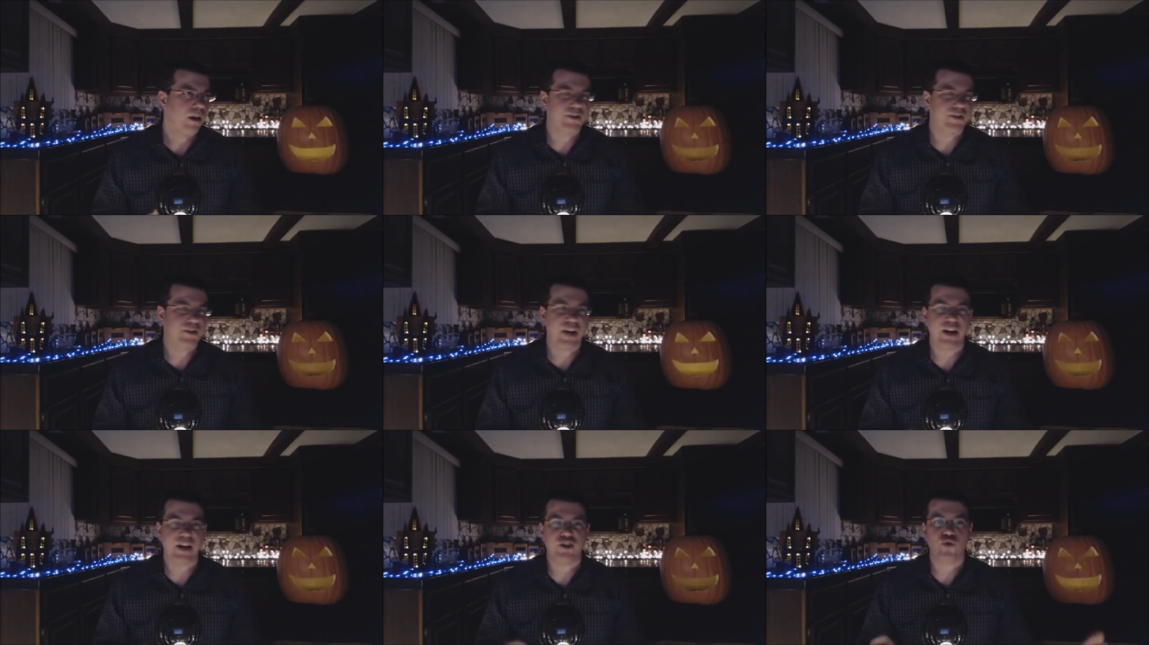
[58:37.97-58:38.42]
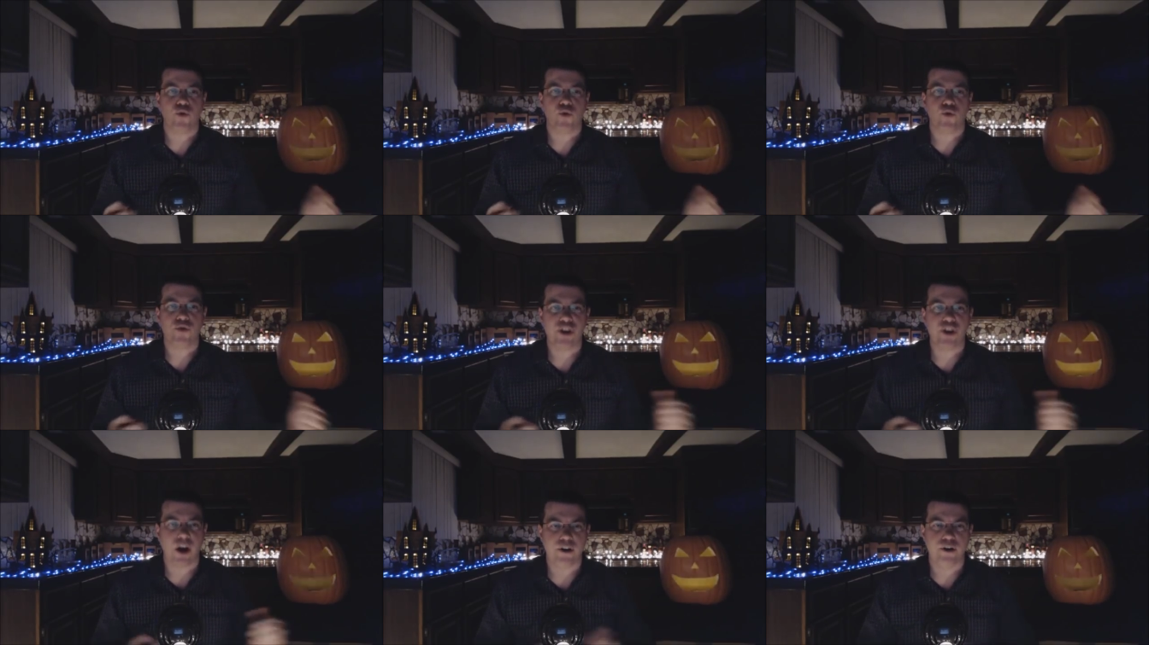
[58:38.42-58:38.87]
and
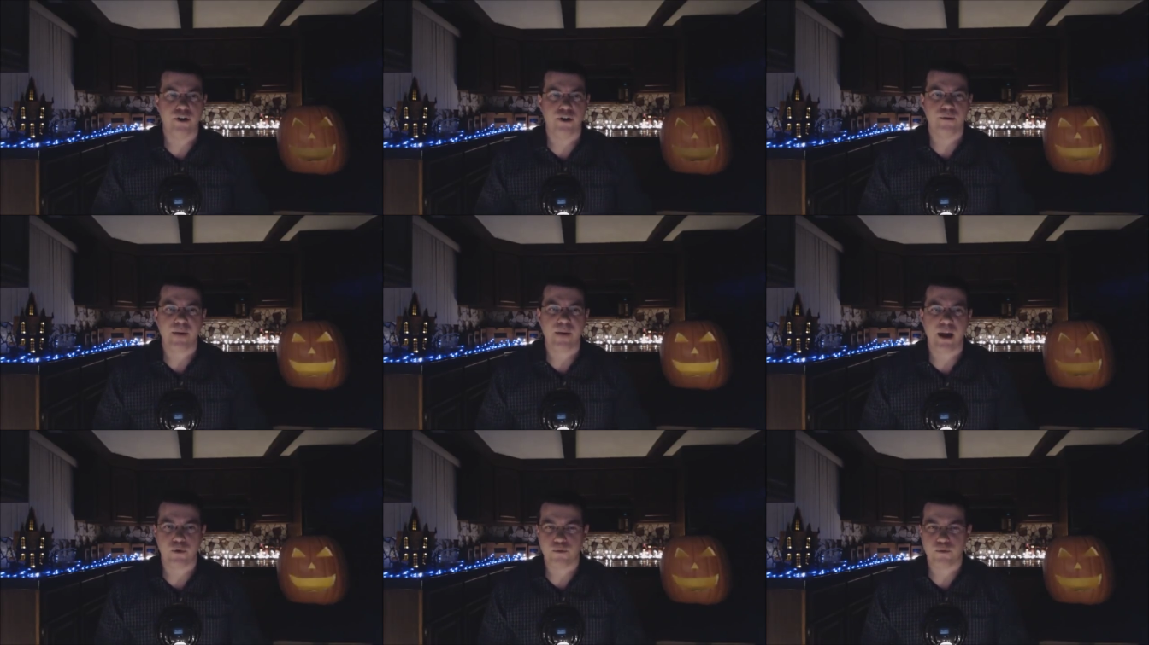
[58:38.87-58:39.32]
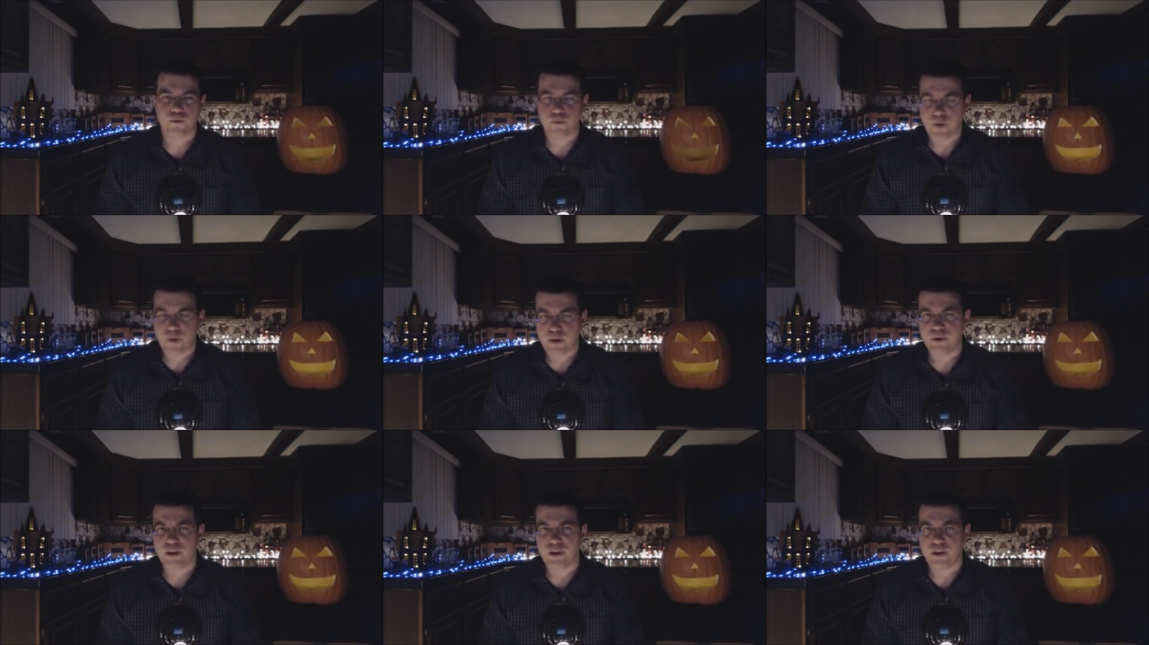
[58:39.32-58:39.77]
Tetsuo the Iron Man were
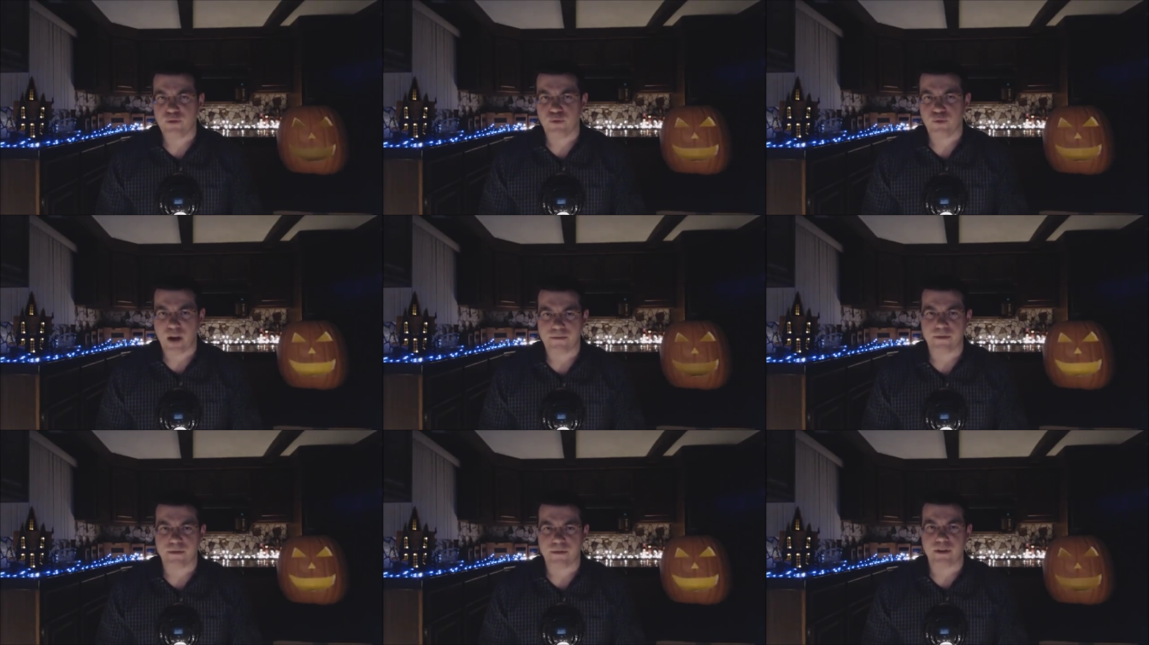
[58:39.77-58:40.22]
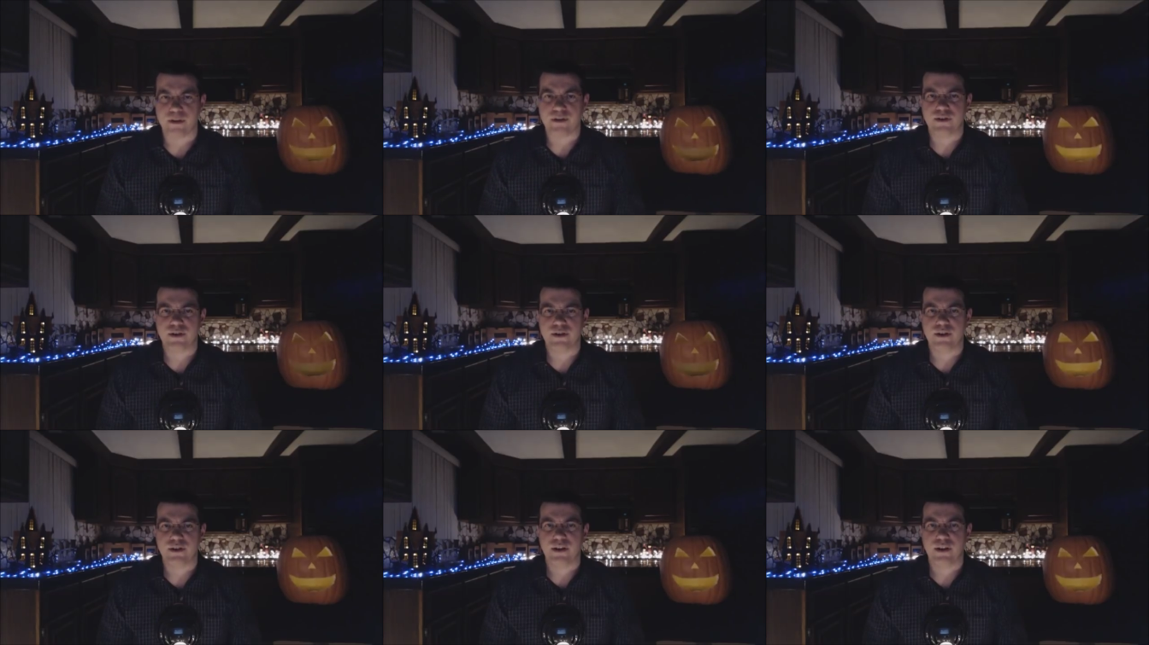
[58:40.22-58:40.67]
frequently
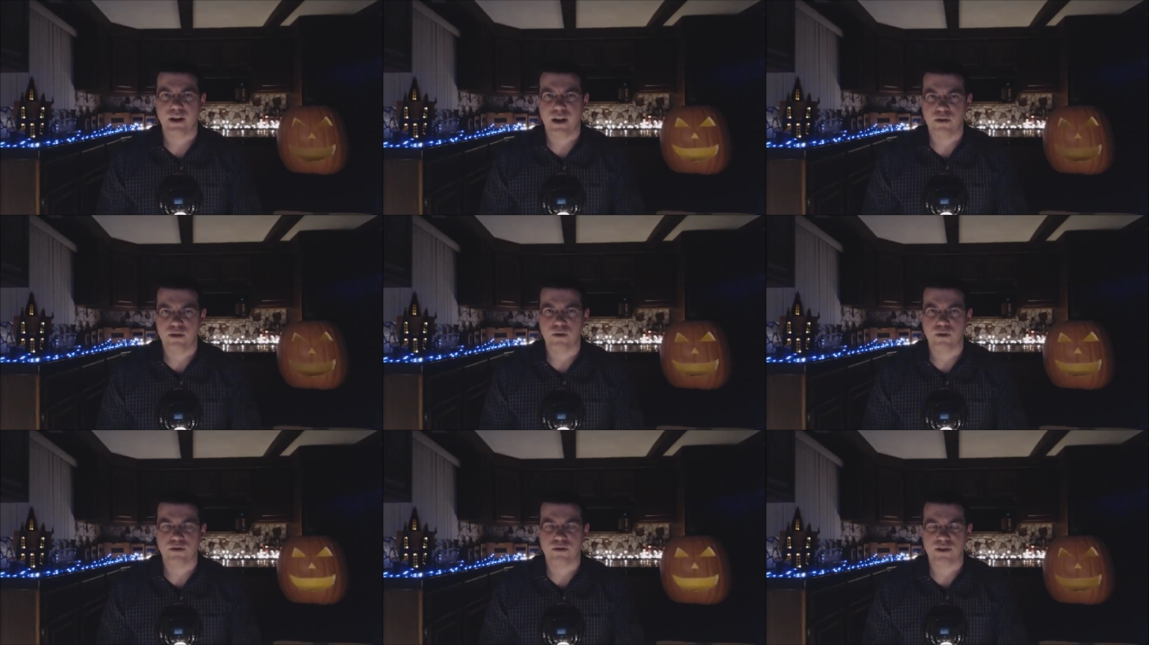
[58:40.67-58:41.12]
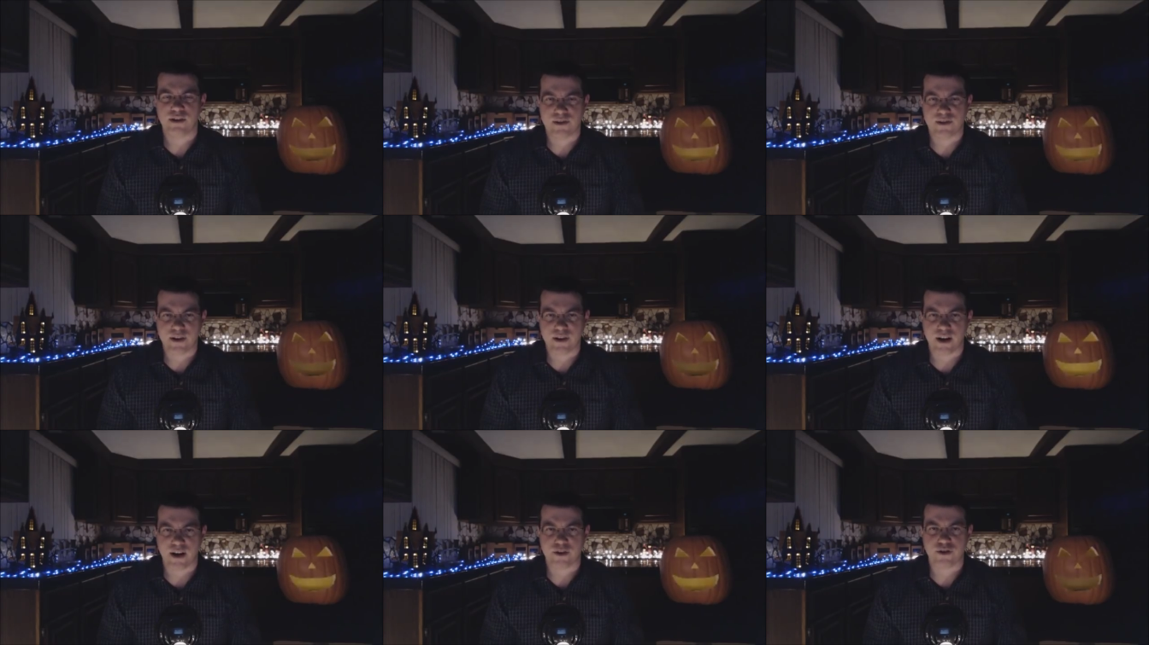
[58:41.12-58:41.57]
referenced in those
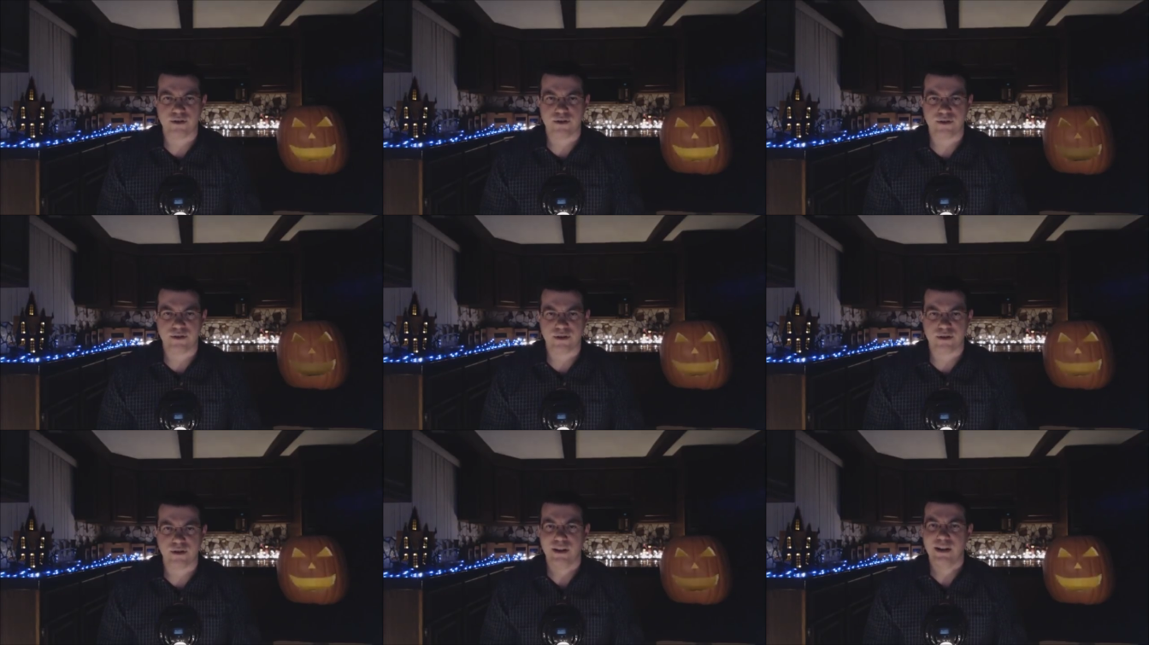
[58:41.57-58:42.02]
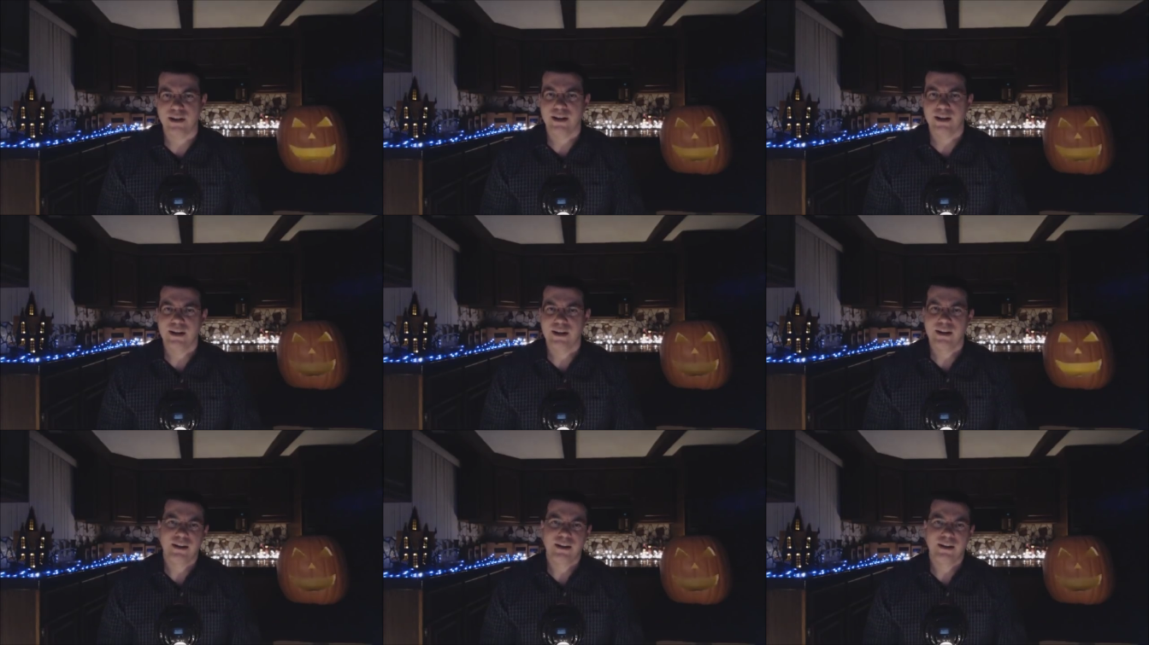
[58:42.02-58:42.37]
discussions.